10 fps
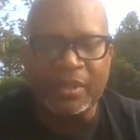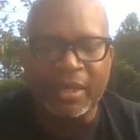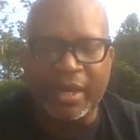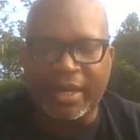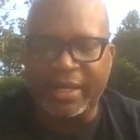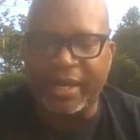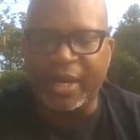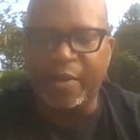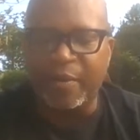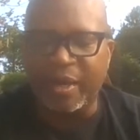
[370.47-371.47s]
And
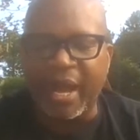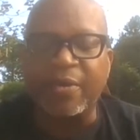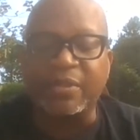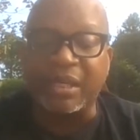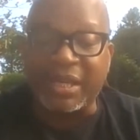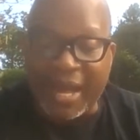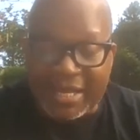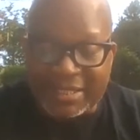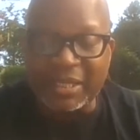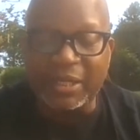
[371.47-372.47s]
that was a
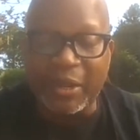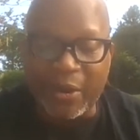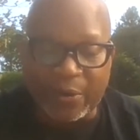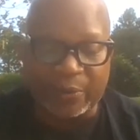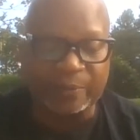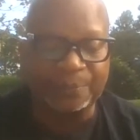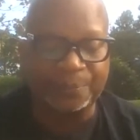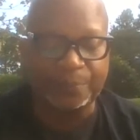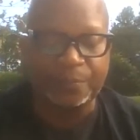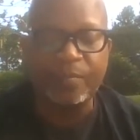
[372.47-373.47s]
lesson learned
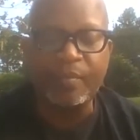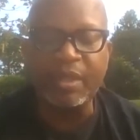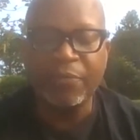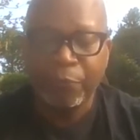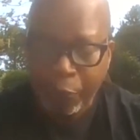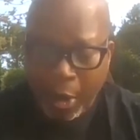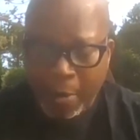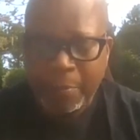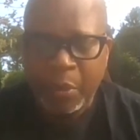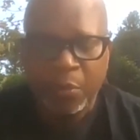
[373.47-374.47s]

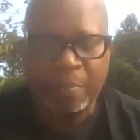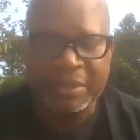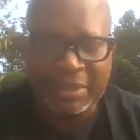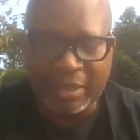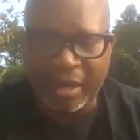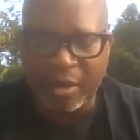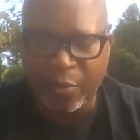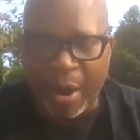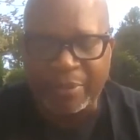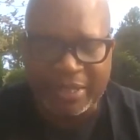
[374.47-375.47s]
from Mr.
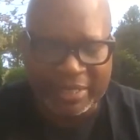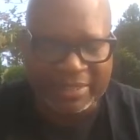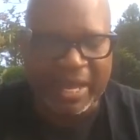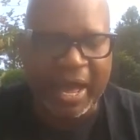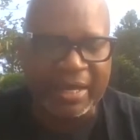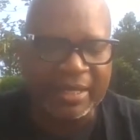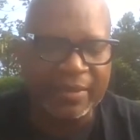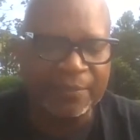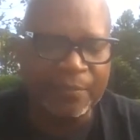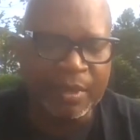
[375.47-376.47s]
Robert Kiyosaki.
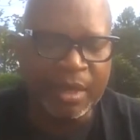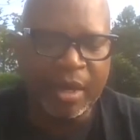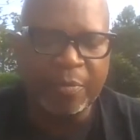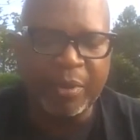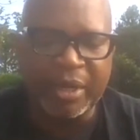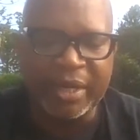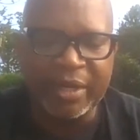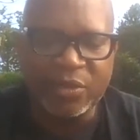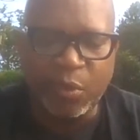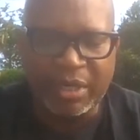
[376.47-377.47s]
But
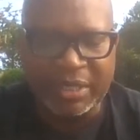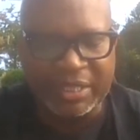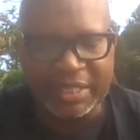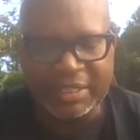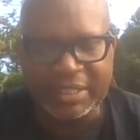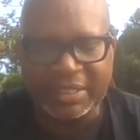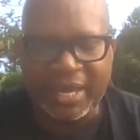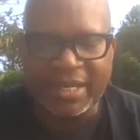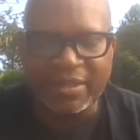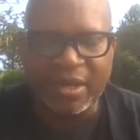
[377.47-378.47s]
here's one of the things he
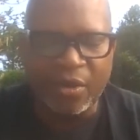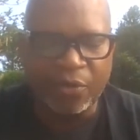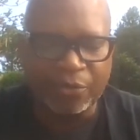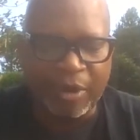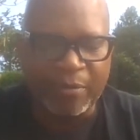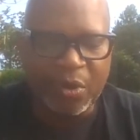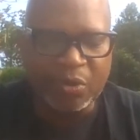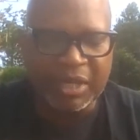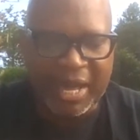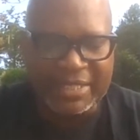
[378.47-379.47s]
said: from
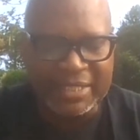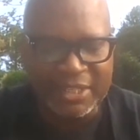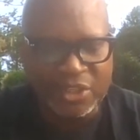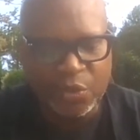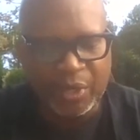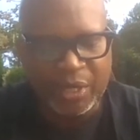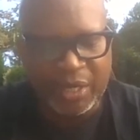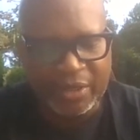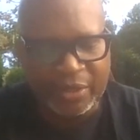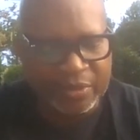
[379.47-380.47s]
those lessons, you
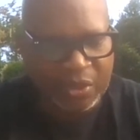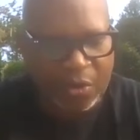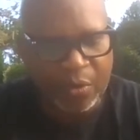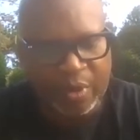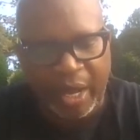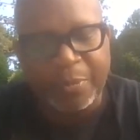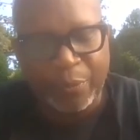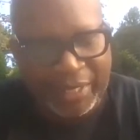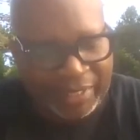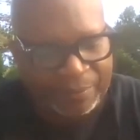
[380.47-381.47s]
either. So I'm gonna read it.